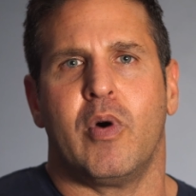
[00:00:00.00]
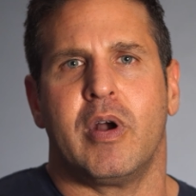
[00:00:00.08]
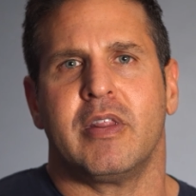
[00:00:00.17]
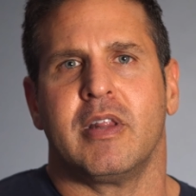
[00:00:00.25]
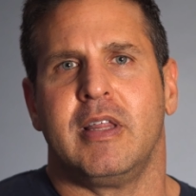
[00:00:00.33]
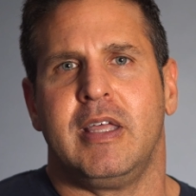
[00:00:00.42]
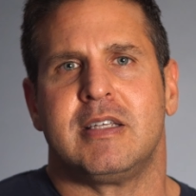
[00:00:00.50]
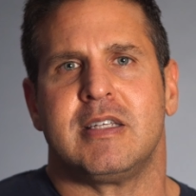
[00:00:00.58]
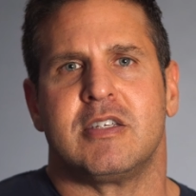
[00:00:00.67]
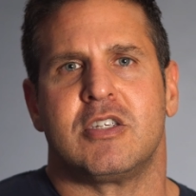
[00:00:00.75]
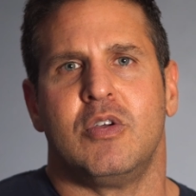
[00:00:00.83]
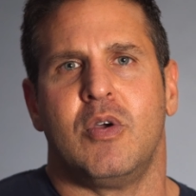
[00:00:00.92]
One of the links
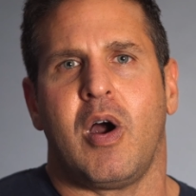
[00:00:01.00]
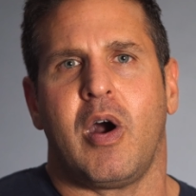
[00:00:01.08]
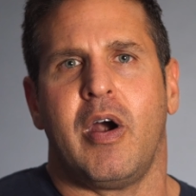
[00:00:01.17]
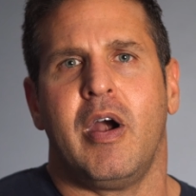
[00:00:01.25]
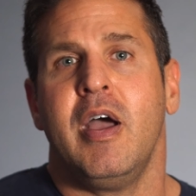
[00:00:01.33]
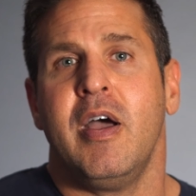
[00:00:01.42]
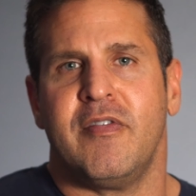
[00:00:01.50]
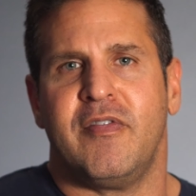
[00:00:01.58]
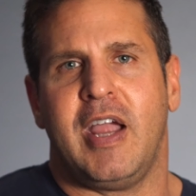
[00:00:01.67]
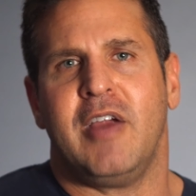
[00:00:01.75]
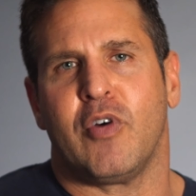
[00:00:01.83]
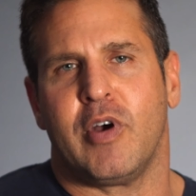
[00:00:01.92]
is to our
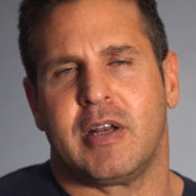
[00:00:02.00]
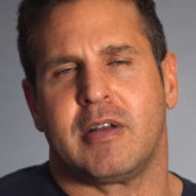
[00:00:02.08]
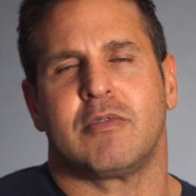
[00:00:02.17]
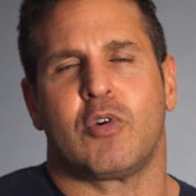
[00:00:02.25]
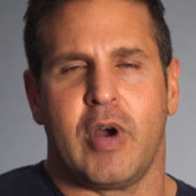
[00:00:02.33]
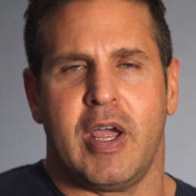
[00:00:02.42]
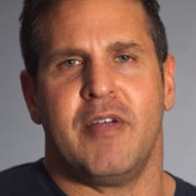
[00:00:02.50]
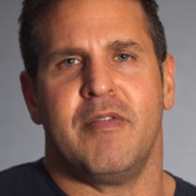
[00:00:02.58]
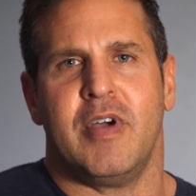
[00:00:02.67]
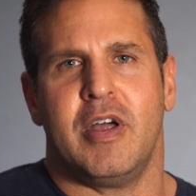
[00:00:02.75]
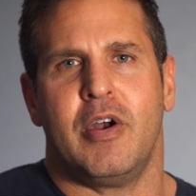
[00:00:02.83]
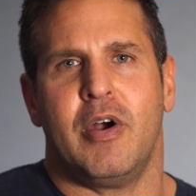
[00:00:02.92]
favorite Kratom
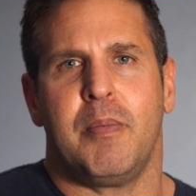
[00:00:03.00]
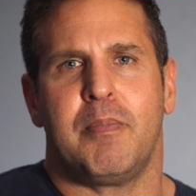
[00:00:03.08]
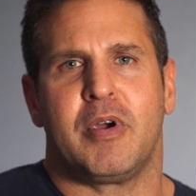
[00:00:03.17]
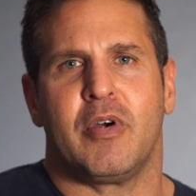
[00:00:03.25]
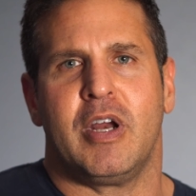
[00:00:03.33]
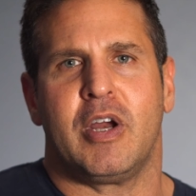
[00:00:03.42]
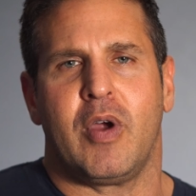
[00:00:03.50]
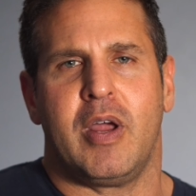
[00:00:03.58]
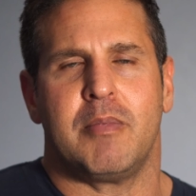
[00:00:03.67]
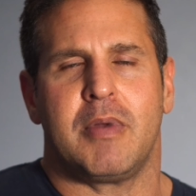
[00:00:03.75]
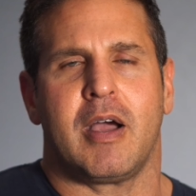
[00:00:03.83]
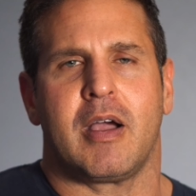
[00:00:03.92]
vendor, purity
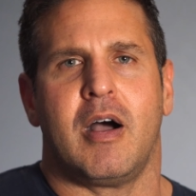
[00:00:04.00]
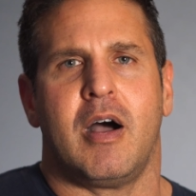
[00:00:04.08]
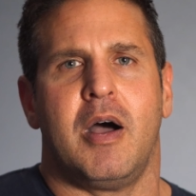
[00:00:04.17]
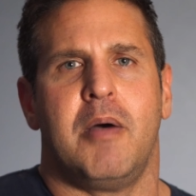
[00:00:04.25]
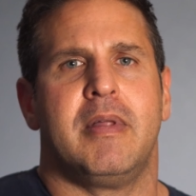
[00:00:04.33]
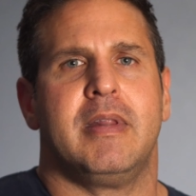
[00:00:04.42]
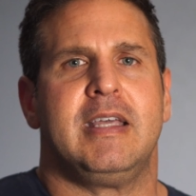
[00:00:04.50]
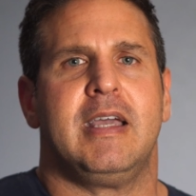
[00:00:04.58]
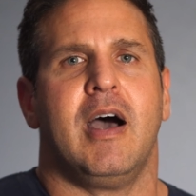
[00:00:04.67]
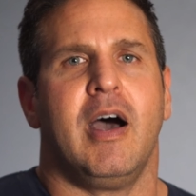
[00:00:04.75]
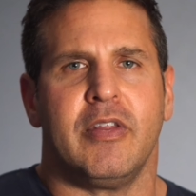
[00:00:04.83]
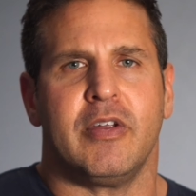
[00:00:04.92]
kratom dot com.
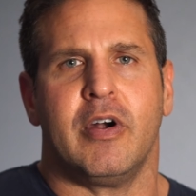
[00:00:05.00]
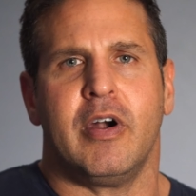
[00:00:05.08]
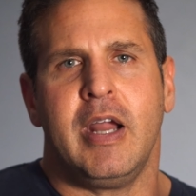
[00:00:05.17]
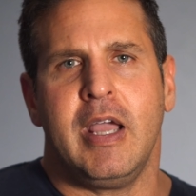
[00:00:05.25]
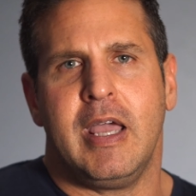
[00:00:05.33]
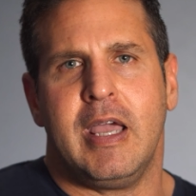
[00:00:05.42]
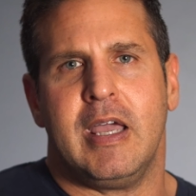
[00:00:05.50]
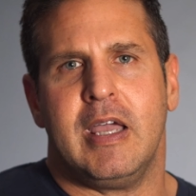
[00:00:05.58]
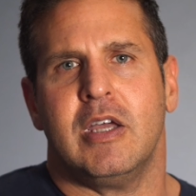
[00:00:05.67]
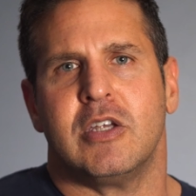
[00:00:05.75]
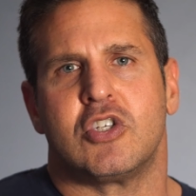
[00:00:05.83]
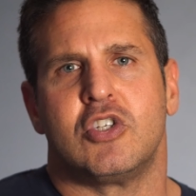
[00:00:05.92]
The other
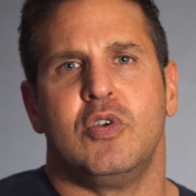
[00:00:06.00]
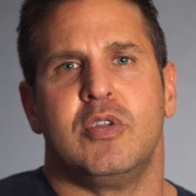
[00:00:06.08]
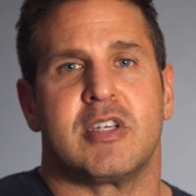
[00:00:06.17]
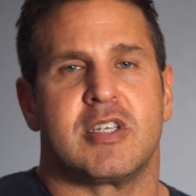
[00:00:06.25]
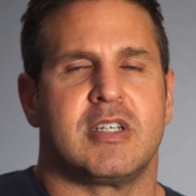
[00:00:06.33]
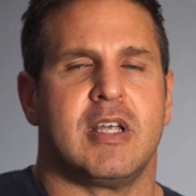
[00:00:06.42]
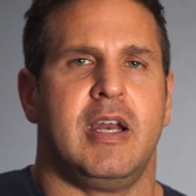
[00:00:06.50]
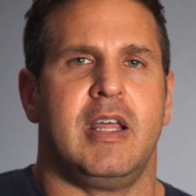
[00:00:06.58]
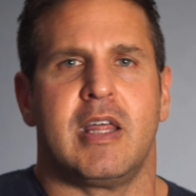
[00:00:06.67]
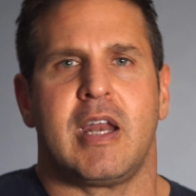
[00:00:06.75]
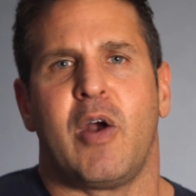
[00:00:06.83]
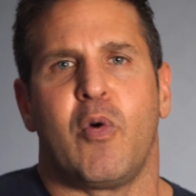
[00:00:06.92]
is to the study
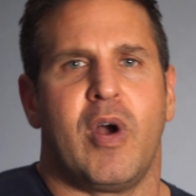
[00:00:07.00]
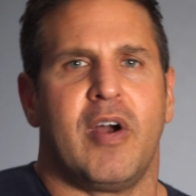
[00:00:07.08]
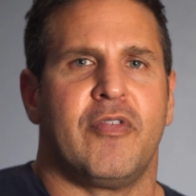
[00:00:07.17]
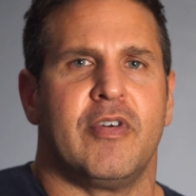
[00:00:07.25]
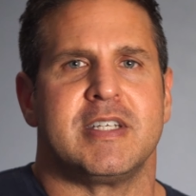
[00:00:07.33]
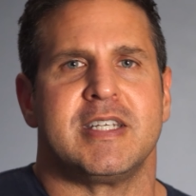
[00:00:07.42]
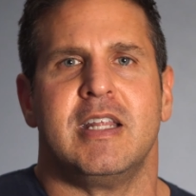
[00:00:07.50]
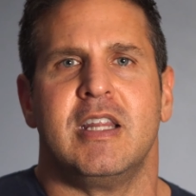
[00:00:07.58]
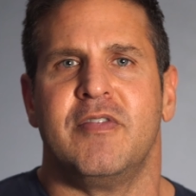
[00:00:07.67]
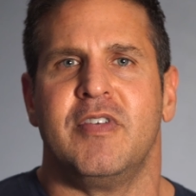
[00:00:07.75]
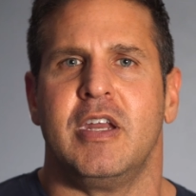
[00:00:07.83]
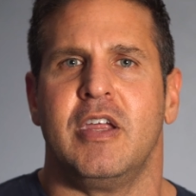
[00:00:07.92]
that I referenced in
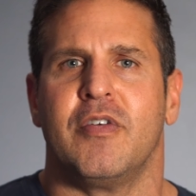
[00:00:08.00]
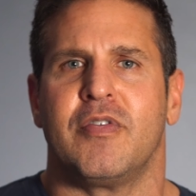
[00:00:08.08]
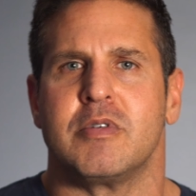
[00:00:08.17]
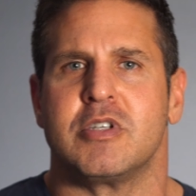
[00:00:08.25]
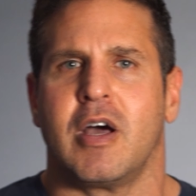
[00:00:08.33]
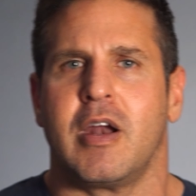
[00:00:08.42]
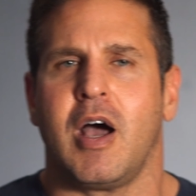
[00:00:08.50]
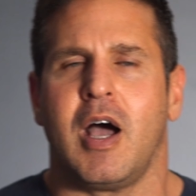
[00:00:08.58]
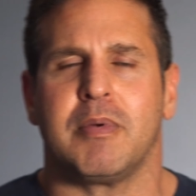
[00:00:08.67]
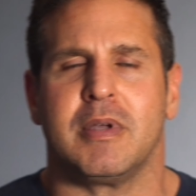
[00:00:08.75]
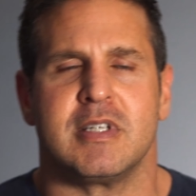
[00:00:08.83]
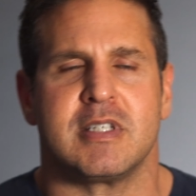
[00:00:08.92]
the video from John
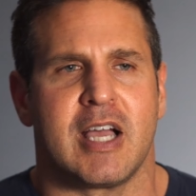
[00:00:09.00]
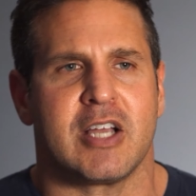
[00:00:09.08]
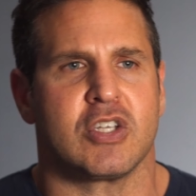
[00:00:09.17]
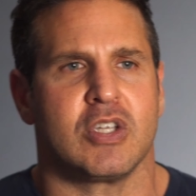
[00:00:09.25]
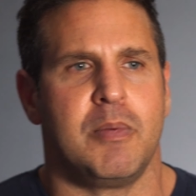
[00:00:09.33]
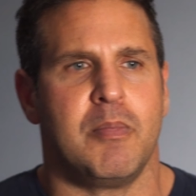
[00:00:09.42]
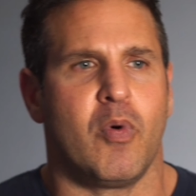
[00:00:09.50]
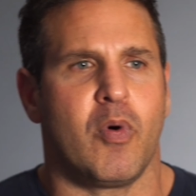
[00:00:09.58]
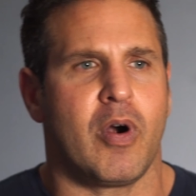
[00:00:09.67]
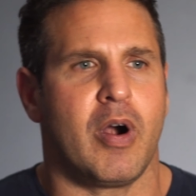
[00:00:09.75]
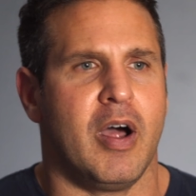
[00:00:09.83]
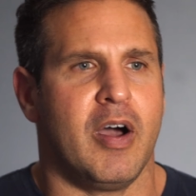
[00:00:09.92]
Hopkins. It's actually
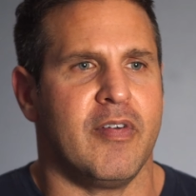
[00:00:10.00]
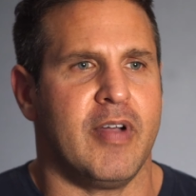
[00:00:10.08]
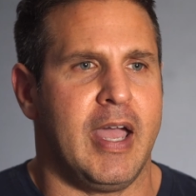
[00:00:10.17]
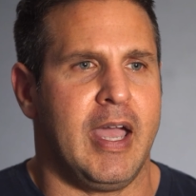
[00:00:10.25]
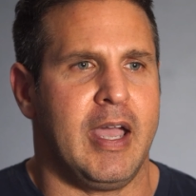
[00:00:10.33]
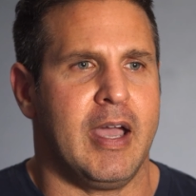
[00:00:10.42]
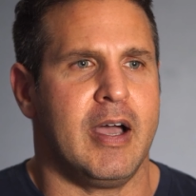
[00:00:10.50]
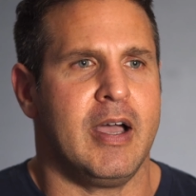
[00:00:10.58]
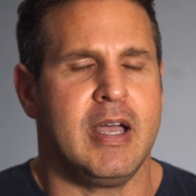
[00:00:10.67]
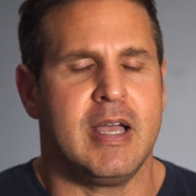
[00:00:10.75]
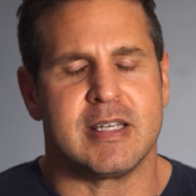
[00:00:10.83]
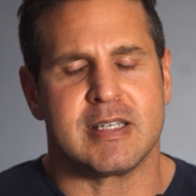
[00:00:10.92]
more of a uh,
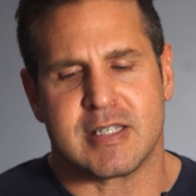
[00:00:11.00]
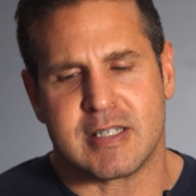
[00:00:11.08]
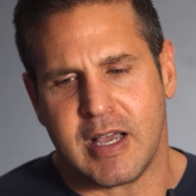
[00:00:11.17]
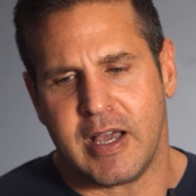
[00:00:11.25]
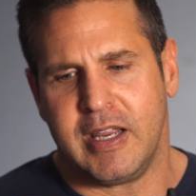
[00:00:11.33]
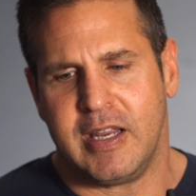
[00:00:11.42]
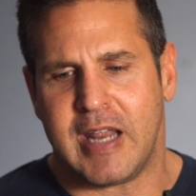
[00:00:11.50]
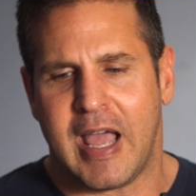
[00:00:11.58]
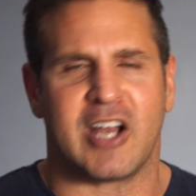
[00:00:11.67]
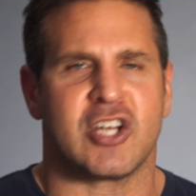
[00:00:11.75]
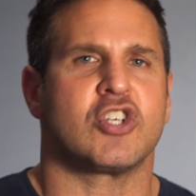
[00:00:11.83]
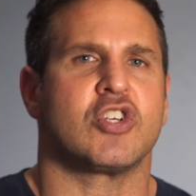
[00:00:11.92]

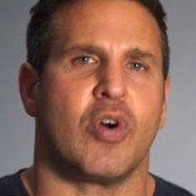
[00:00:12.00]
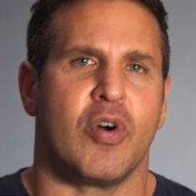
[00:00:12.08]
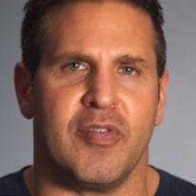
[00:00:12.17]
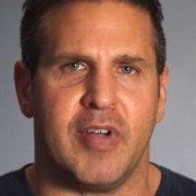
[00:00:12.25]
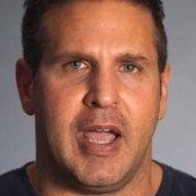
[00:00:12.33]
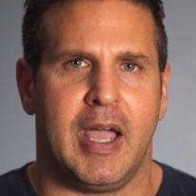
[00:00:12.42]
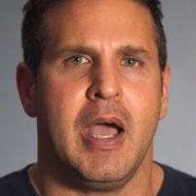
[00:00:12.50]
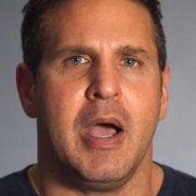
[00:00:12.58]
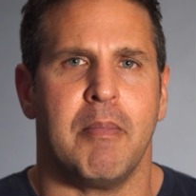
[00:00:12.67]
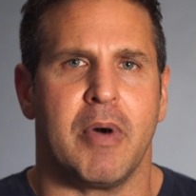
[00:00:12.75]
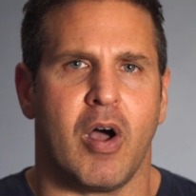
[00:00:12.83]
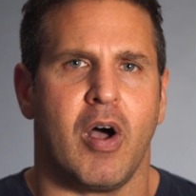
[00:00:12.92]
study-survey,
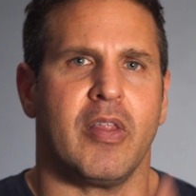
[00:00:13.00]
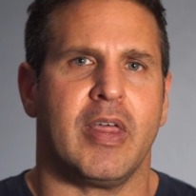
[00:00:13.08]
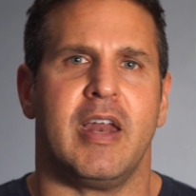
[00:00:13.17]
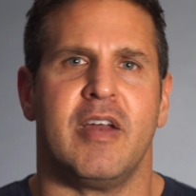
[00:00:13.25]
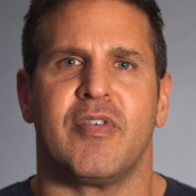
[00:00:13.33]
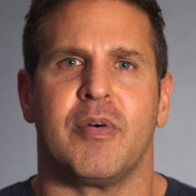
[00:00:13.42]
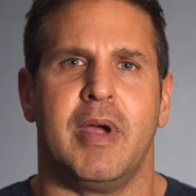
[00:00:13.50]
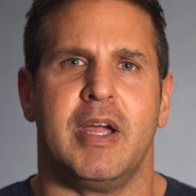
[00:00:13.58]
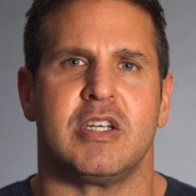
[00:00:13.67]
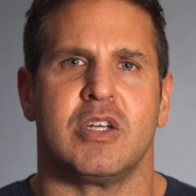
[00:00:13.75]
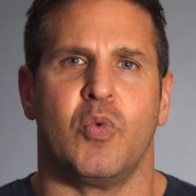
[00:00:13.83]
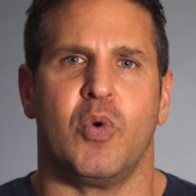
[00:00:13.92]
but all that
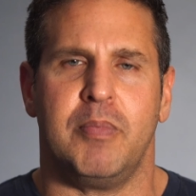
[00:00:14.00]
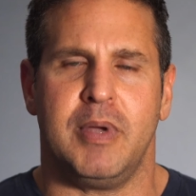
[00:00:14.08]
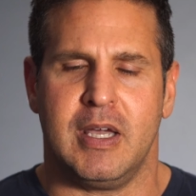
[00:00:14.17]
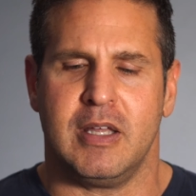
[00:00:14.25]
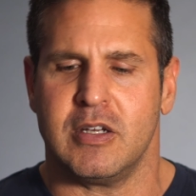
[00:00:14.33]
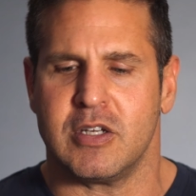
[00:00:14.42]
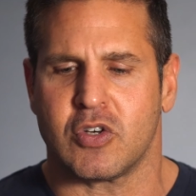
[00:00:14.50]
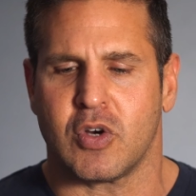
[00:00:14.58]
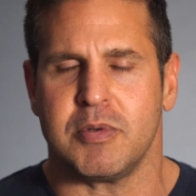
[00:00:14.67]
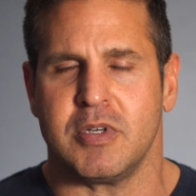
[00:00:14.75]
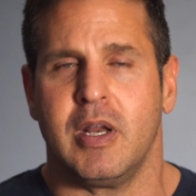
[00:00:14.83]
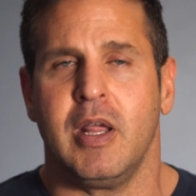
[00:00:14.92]
information will be in the
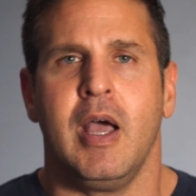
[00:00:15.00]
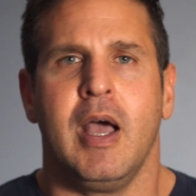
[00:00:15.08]
description.